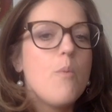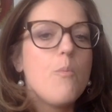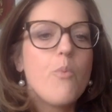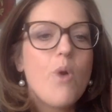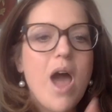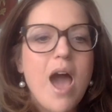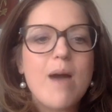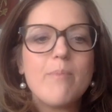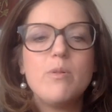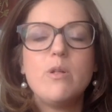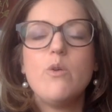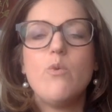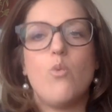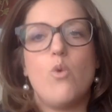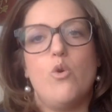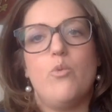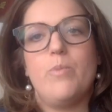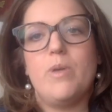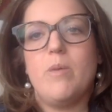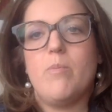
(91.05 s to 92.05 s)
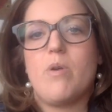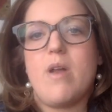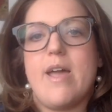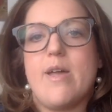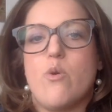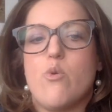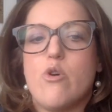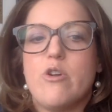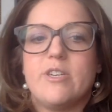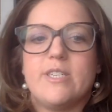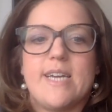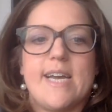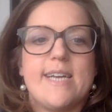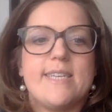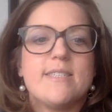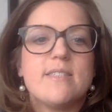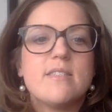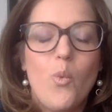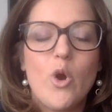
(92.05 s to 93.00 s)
probably won't be prioritized.